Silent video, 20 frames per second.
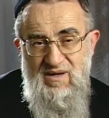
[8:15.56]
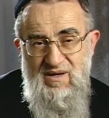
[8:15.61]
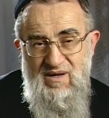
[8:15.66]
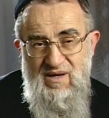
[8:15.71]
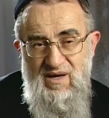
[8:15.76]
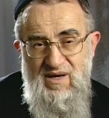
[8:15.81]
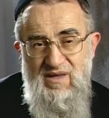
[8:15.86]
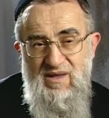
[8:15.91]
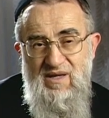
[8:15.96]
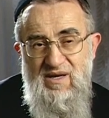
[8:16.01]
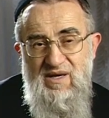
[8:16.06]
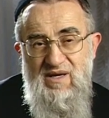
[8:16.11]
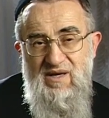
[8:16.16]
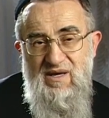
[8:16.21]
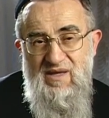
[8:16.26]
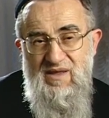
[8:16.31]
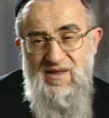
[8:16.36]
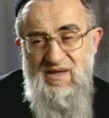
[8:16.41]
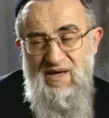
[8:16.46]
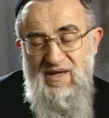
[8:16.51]
and they,
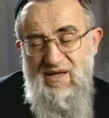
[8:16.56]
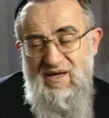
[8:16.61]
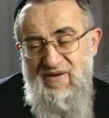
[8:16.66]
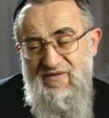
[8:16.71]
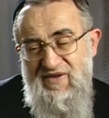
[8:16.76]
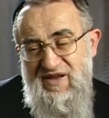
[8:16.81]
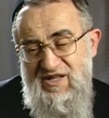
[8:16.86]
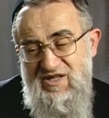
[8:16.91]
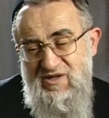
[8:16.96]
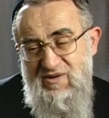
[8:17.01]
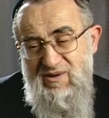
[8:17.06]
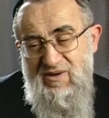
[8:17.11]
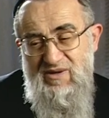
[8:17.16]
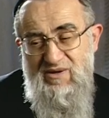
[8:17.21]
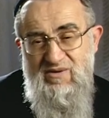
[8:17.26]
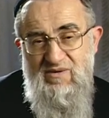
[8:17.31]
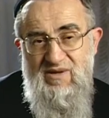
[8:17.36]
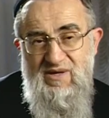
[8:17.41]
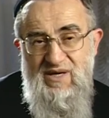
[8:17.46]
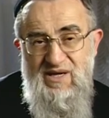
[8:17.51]
and then eventually
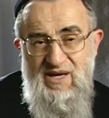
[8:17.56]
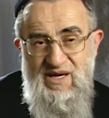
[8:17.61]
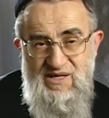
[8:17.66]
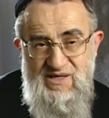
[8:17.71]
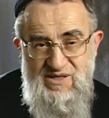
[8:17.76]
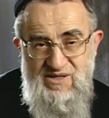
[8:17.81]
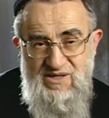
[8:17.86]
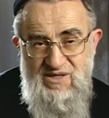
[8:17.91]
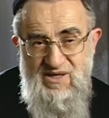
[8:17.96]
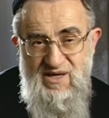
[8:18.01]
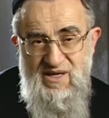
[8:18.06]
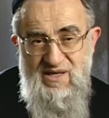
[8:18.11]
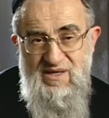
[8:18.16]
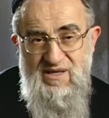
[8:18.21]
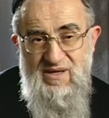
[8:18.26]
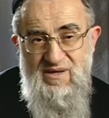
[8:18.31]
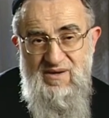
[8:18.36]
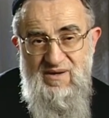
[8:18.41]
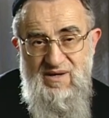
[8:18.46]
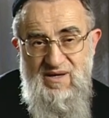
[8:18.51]
to Theresienstadt.
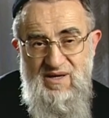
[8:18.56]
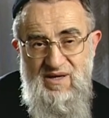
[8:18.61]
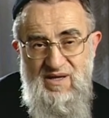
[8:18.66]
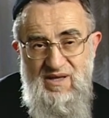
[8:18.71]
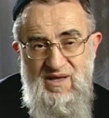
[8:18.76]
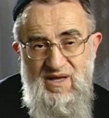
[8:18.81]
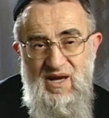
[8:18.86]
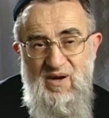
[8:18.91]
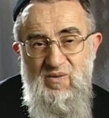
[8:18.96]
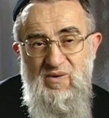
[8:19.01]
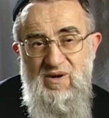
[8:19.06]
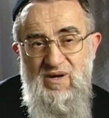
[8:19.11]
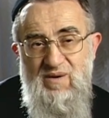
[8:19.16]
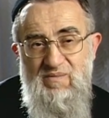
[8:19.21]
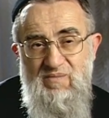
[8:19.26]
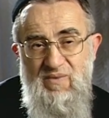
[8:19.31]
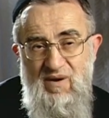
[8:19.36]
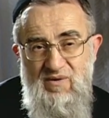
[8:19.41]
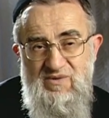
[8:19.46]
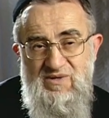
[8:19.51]
They were
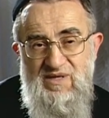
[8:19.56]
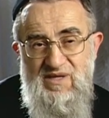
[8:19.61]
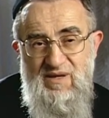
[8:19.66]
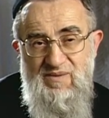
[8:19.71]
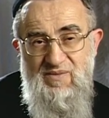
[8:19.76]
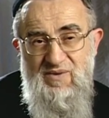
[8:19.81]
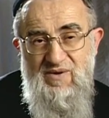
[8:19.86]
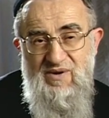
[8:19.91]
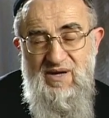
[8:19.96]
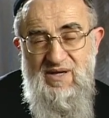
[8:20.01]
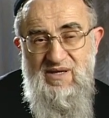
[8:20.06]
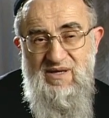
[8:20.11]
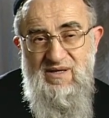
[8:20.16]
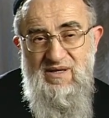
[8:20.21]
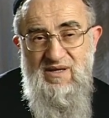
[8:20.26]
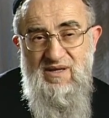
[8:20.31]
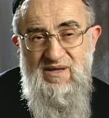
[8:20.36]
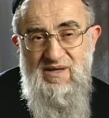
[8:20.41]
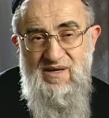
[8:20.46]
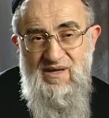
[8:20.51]
both liberated
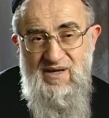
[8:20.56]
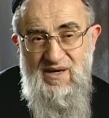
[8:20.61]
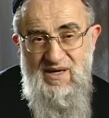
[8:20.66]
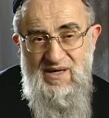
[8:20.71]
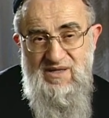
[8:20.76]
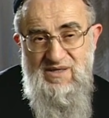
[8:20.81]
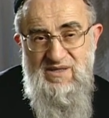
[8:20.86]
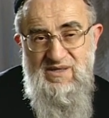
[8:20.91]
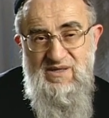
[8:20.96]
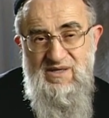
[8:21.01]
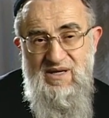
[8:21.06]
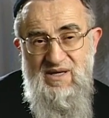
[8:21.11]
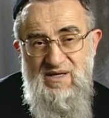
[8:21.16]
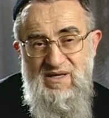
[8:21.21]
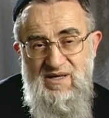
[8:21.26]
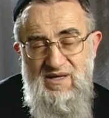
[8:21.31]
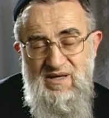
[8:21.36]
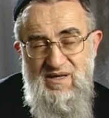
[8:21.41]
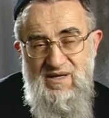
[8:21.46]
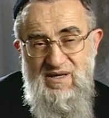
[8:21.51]
in Theresienstadt.
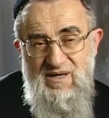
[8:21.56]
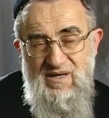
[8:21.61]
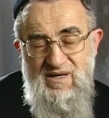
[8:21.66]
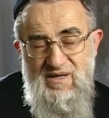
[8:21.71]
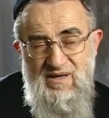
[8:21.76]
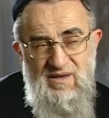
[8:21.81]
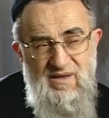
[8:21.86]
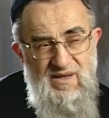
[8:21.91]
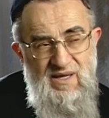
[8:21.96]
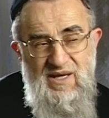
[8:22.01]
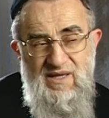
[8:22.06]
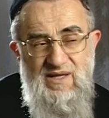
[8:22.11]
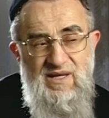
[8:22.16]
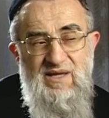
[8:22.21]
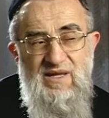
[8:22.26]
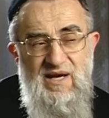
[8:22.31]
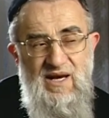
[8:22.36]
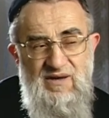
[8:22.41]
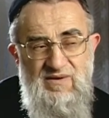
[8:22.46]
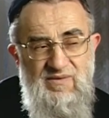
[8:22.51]
They
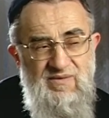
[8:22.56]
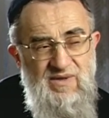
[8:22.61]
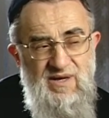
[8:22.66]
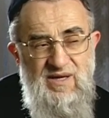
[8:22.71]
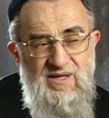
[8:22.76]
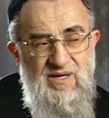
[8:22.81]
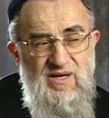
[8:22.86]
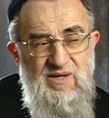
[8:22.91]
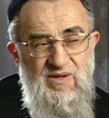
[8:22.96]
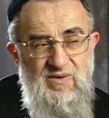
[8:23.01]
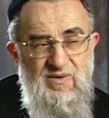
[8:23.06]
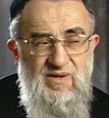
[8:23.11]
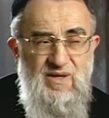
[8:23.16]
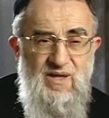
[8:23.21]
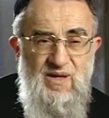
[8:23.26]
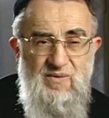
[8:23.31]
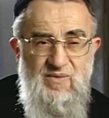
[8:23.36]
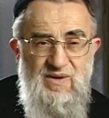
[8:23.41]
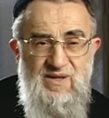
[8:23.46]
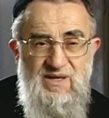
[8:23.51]
didn't. I don't think they knew that
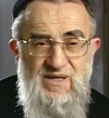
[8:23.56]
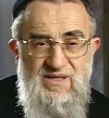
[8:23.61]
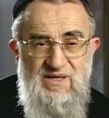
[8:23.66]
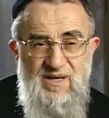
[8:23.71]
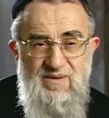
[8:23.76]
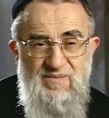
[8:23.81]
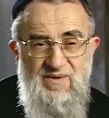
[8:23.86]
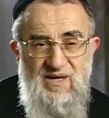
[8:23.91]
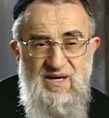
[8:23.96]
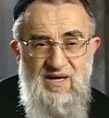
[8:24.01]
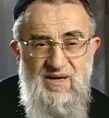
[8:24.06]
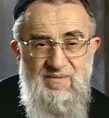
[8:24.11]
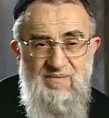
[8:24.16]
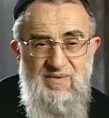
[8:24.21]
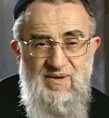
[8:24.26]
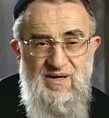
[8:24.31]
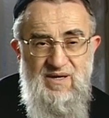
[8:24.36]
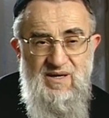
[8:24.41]
they were in the same camp.